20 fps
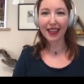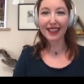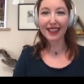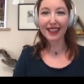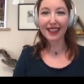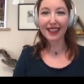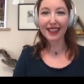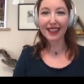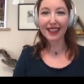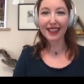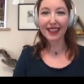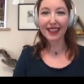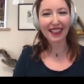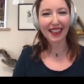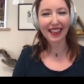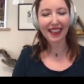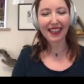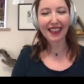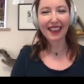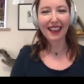
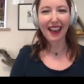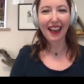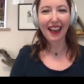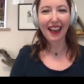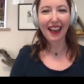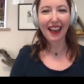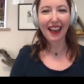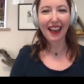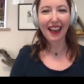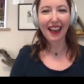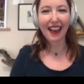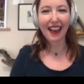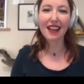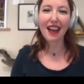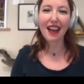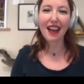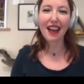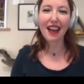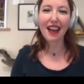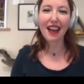succinctly and often
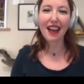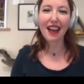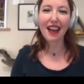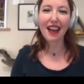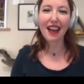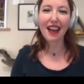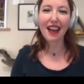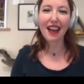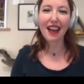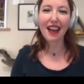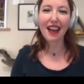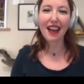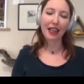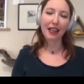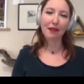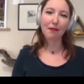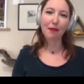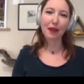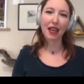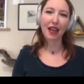ask for what you
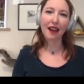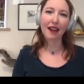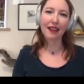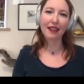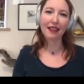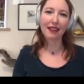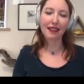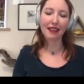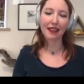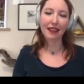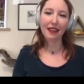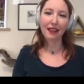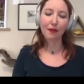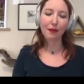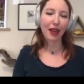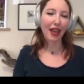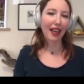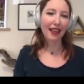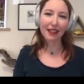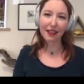need, because
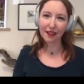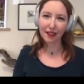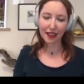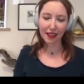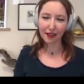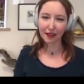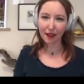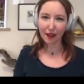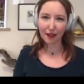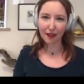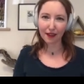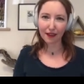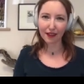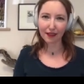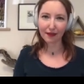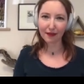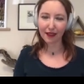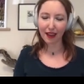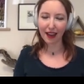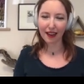we can't do this
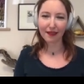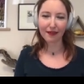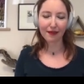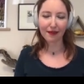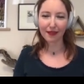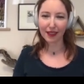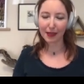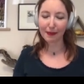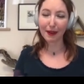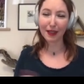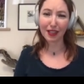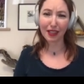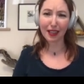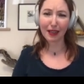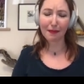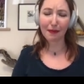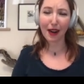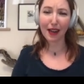alone, especially in